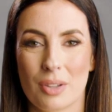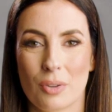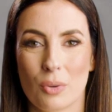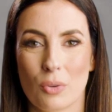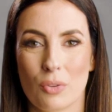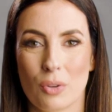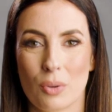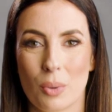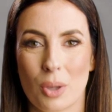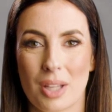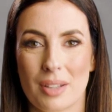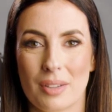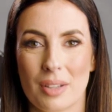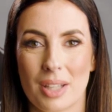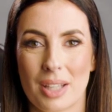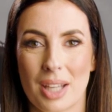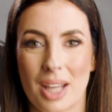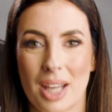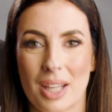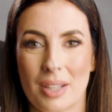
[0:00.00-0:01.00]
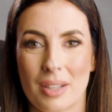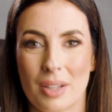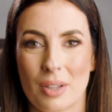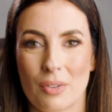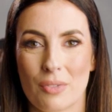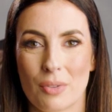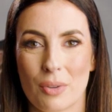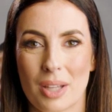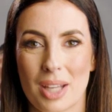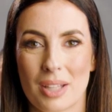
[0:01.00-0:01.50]
you for watching and don't
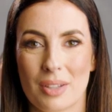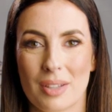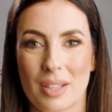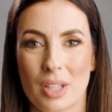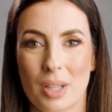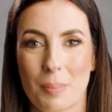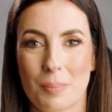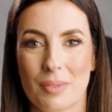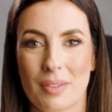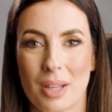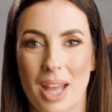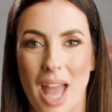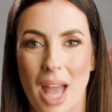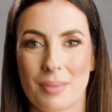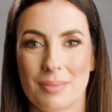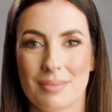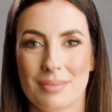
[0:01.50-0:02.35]
forget to subscribe.